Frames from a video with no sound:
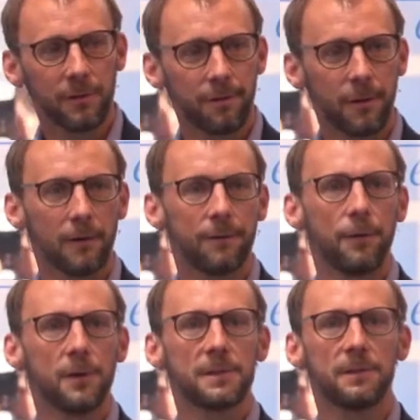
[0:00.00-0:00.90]
on the front
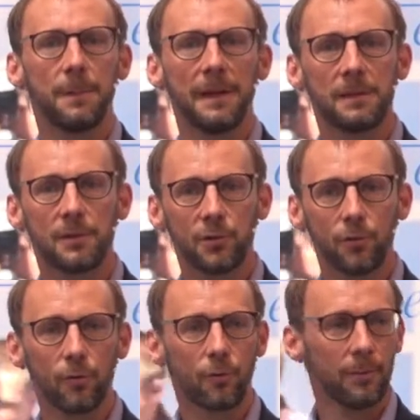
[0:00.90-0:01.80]
foot and being to
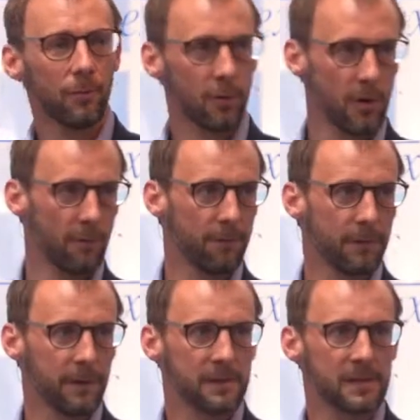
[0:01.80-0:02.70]
talk with more
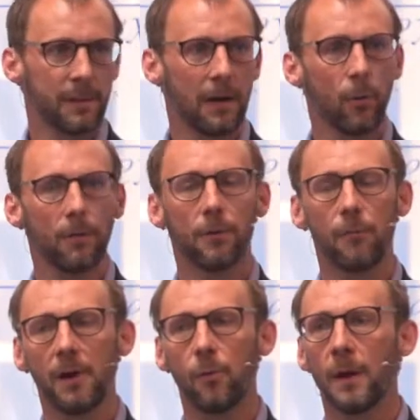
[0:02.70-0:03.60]
confidence about what the
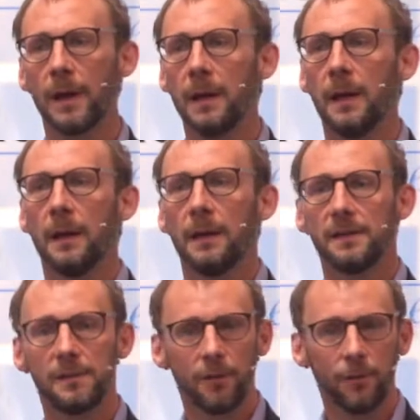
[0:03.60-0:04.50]
railway
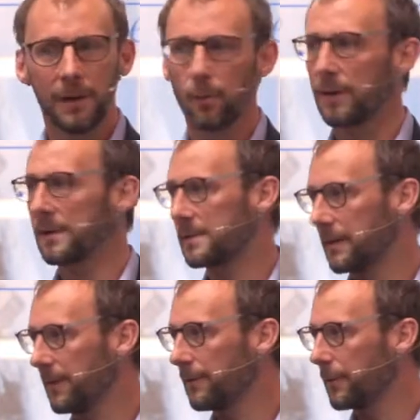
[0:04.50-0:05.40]
is doing, what it's
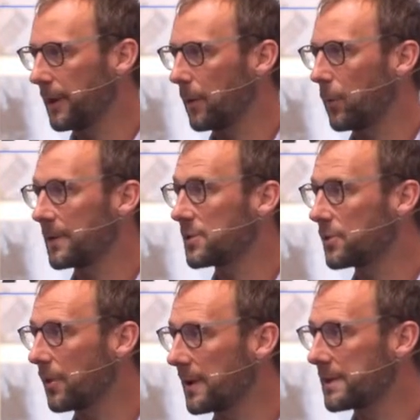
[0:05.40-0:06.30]
delivering, what it's
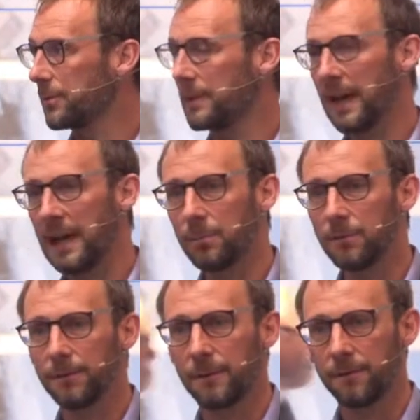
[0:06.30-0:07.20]
trying to
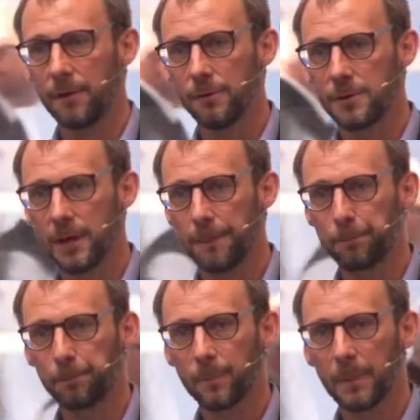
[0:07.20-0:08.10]
enable for the future.
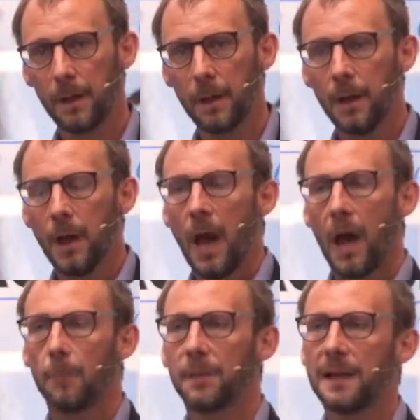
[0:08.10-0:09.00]

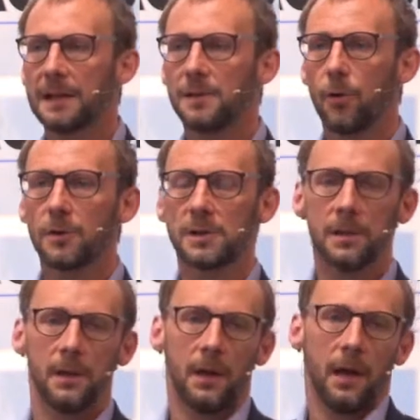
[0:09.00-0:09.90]
But that's not
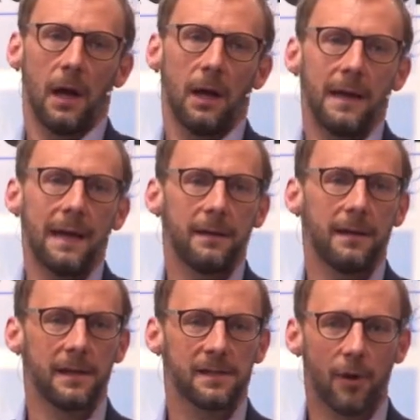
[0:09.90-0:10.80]
an end
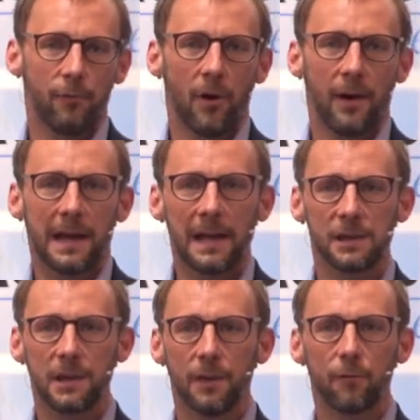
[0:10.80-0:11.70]
in its own right.
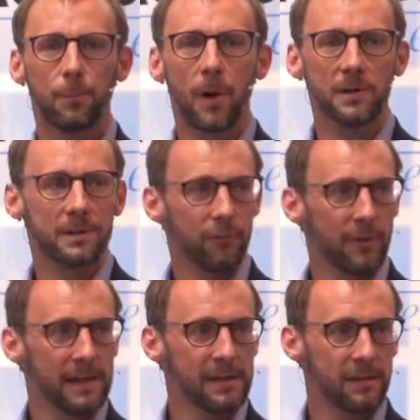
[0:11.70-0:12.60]
Actually, the part of the
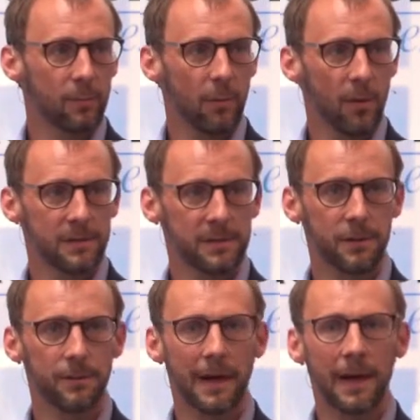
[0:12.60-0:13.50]
reason we want to
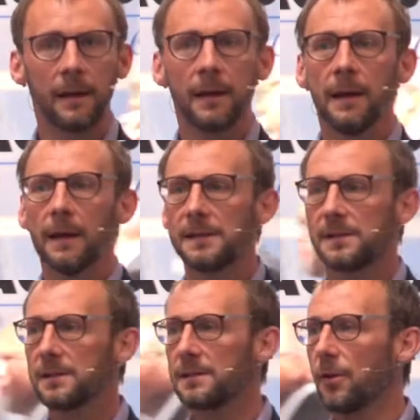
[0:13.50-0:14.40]
do that is
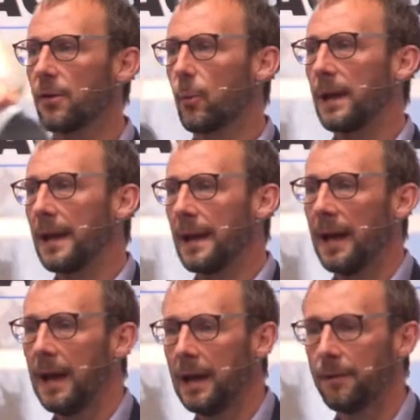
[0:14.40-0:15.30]
to so that we can
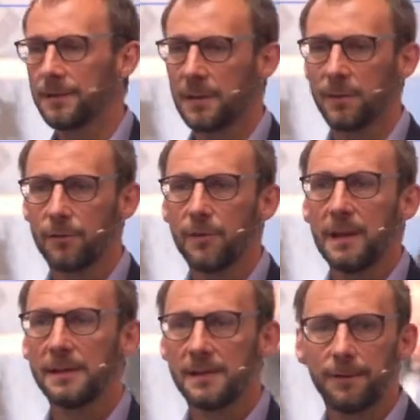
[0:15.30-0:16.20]
have some of the
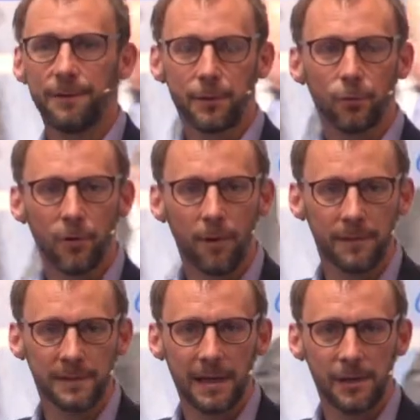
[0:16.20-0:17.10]
really difficult
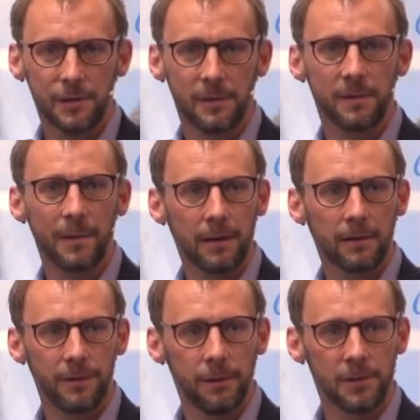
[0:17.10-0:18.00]
conversations about
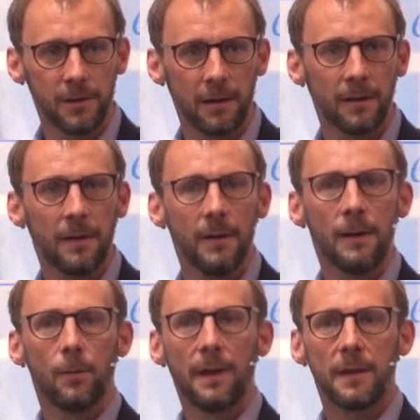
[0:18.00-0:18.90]
the future,
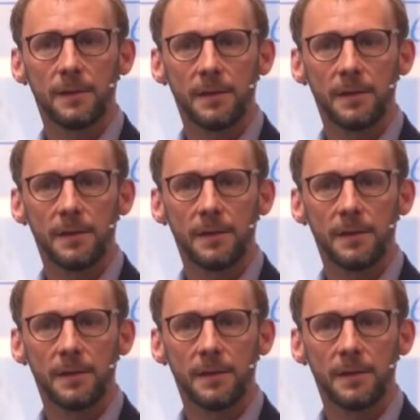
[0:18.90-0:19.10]
where the